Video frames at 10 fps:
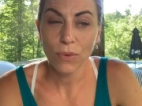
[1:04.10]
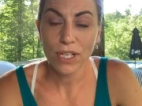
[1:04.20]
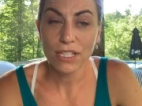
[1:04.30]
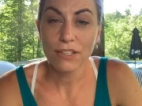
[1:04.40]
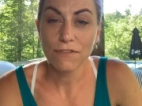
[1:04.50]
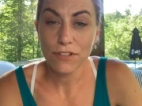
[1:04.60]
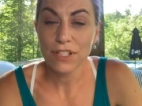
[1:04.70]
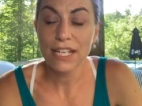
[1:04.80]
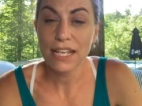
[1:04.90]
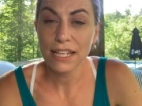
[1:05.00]
was the
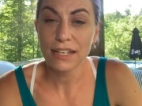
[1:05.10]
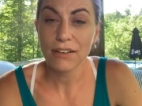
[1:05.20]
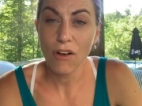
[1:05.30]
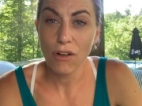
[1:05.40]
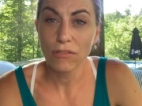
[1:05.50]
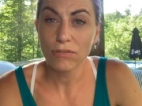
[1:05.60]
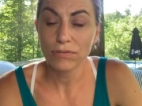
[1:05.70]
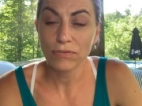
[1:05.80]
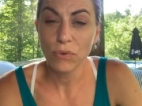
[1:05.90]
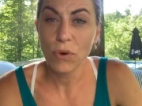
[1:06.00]
first day that all
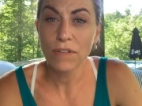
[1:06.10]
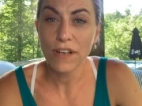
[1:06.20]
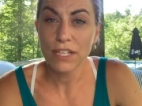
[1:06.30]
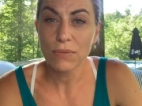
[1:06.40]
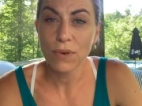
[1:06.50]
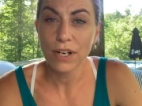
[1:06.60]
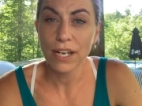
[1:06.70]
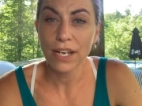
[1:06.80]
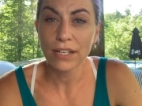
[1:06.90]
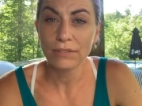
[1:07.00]
four of us were
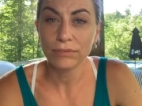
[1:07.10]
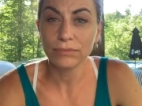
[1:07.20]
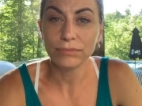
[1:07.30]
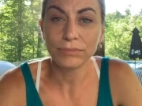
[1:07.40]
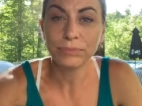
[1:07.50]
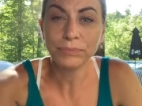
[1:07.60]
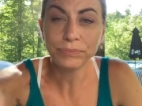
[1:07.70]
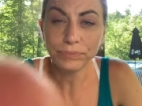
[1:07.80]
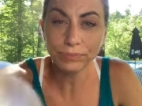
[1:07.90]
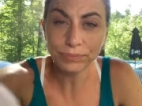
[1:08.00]
in,
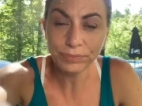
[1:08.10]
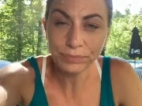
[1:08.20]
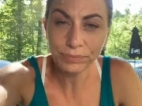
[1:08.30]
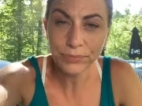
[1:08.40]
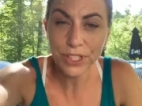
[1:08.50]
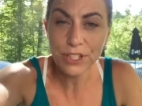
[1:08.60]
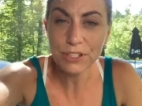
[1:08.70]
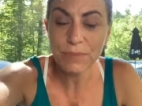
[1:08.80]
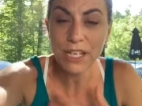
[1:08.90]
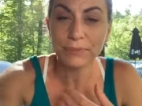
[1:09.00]

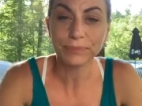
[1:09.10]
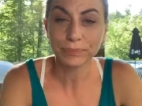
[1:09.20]
excuse me,